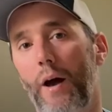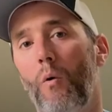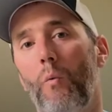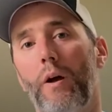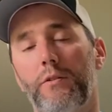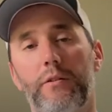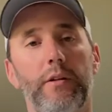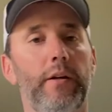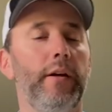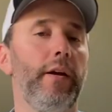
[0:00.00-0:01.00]
out west.
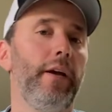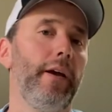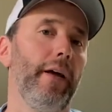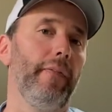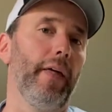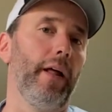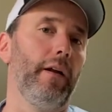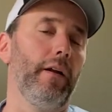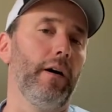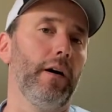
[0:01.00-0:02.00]
And
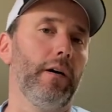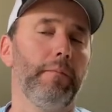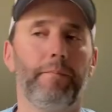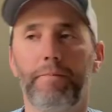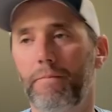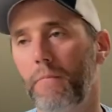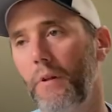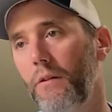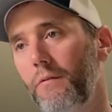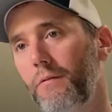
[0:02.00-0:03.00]
then
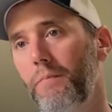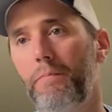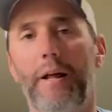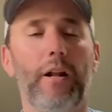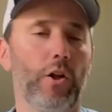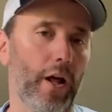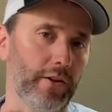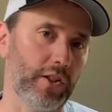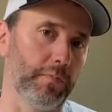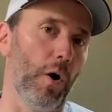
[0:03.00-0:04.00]
there's been a lot of
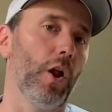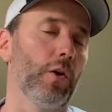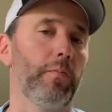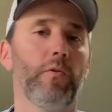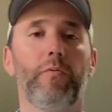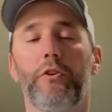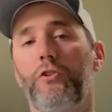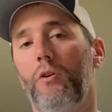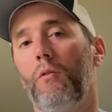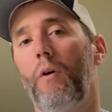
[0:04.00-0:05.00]
smaller bluefish
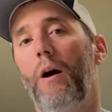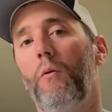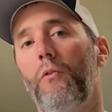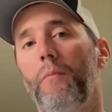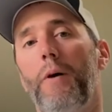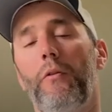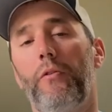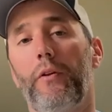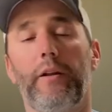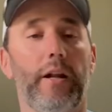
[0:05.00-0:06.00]
around the mouth of
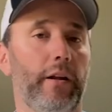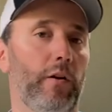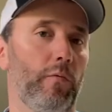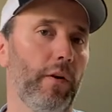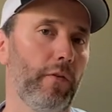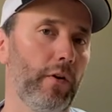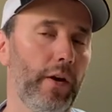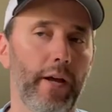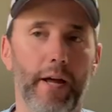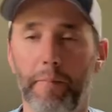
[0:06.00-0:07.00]
the Connecticut River
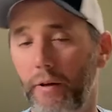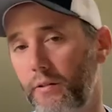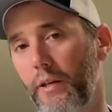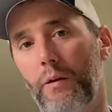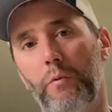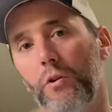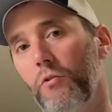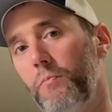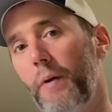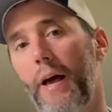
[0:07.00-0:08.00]
and mixing in with
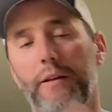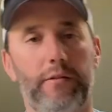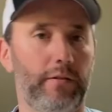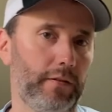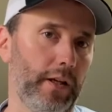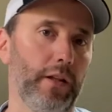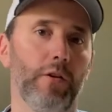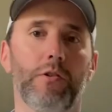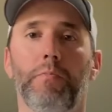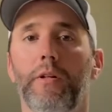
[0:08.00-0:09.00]
those bass in
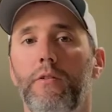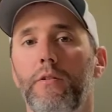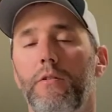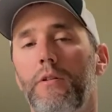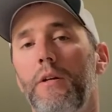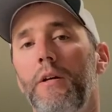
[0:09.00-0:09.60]
those blitzes.